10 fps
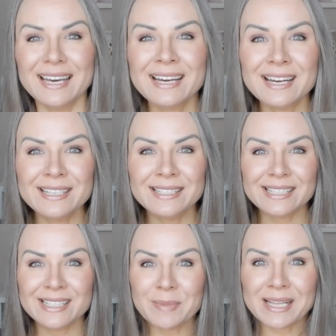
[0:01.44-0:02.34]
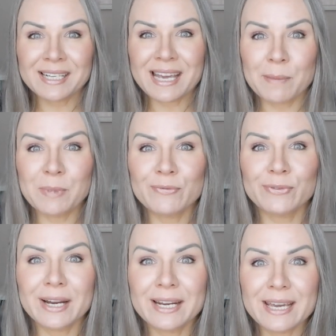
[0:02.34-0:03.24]
Hey guys, it's Melanie. Happy
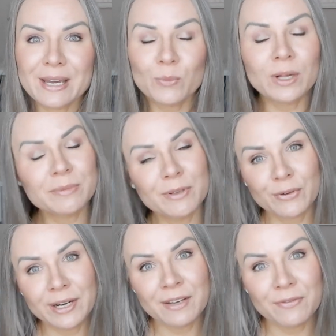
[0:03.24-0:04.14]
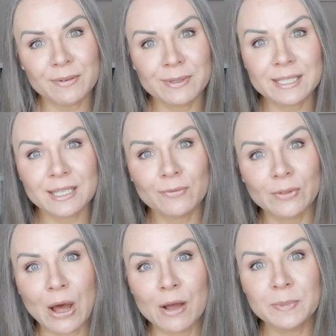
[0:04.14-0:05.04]
Friday. Welcome to Friday Favorites and
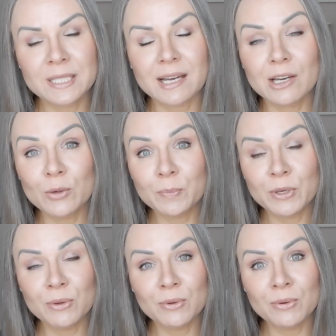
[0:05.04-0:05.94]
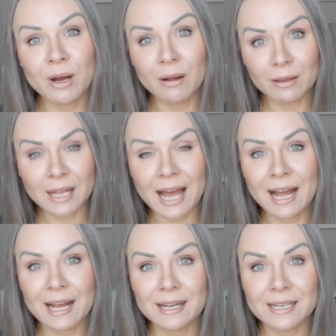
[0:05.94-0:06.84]
Flops. I hope you all
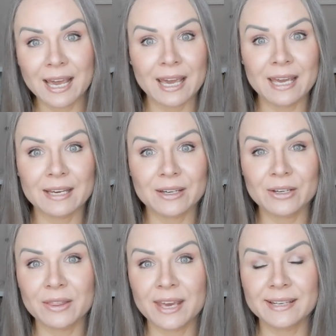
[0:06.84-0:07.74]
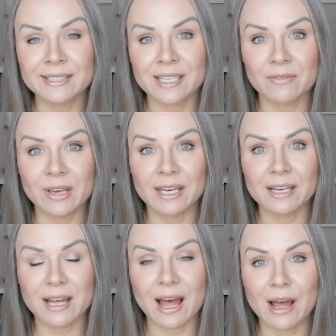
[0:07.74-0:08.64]
had a good
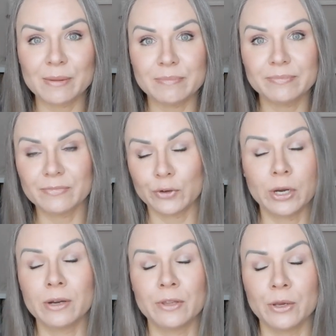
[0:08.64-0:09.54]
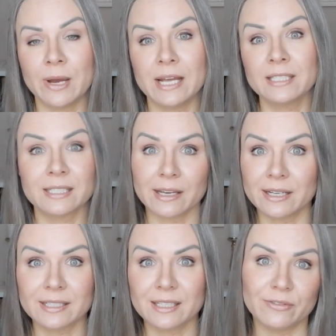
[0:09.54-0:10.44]
Thanksgiving. Um, if you're here in the US, I
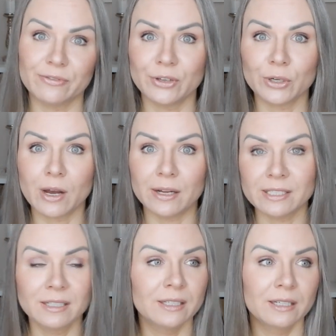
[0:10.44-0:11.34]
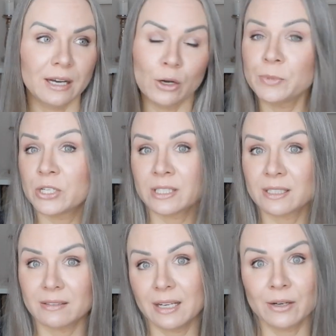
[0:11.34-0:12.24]
guess if you're not, I hope you just
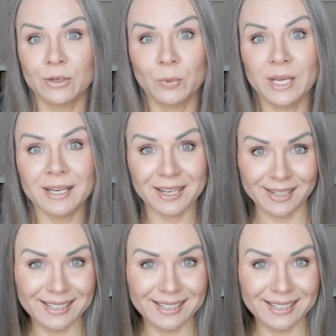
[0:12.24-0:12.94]
had a good week.